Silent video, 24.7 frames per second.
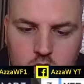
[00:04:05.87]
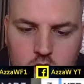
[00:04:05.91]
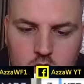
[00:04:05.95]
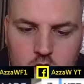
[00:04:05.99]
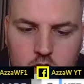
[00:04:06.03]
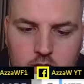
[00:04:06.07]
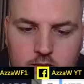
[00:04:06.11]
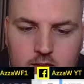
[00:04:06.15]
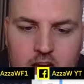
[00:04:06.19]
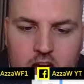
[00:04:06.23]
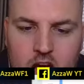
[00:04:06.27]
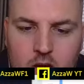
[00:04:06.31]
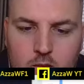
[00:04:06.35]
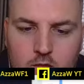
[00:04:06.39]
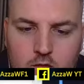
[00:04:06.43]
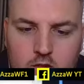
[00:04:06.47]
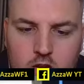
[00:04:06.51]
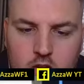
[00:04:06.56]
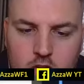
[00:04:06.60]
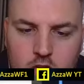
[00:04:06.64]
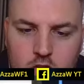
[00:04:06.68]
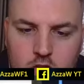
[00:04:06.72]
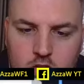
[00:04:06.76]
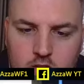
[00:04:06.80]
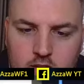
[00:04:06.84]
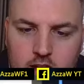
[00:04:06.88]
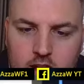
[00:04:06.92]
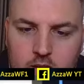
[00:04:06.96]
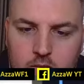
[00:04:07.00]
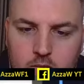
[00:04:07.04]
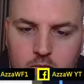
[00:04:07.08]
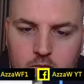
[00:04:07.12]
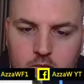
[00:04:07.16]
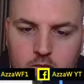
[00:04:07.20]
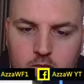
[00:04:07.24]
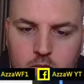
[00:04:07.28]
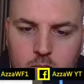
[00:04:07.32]
And now we've got to cut down.
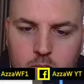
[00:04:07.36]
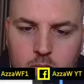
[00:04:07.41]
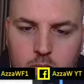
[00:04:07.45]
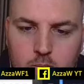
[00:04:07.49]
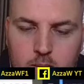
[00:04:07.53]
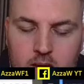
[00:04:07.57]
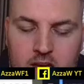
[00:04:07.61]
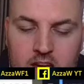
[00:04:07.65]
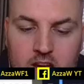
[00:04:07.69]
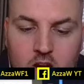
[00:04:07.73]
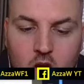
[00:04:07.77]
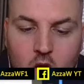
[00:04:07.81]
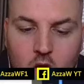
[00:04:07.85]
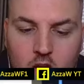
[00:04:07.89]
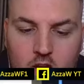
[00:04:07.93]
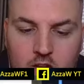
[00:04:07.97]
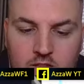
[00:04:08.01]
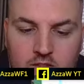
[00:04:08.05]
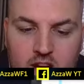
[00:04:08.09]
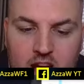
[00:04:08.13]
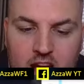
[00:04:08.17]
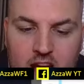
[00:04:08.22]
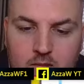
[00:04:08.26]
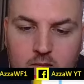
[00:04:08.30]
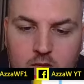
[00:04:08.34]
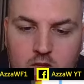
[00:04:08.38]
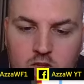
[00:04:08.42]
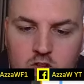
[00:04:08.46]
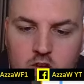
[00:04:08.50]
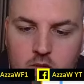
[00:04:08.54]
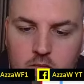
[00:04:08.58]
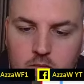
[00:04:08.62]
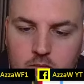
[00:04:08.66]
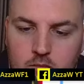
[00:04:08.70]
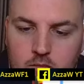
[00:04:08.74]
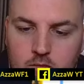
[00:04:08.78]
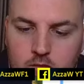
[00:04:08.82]
P nine for Hamilton.